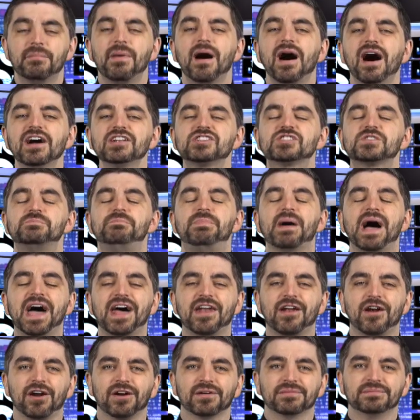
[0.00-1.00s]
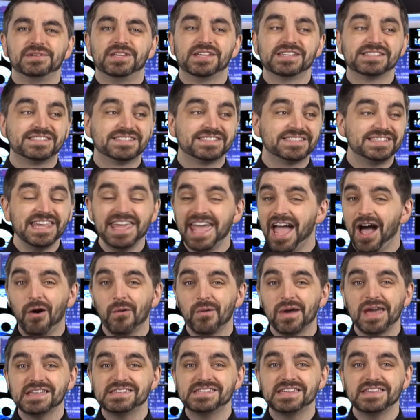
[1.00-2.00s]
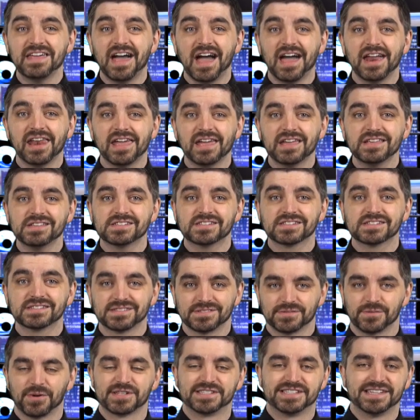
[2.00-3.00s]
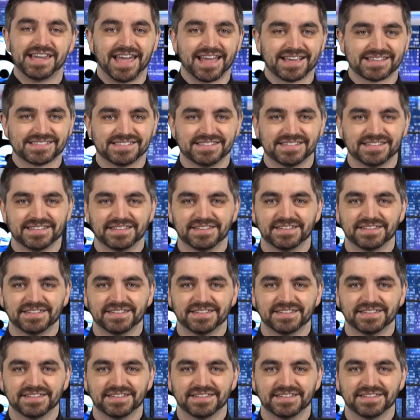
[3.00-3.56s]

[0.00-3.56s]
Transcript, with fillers: Much better. Do you see how easy that is? What's next?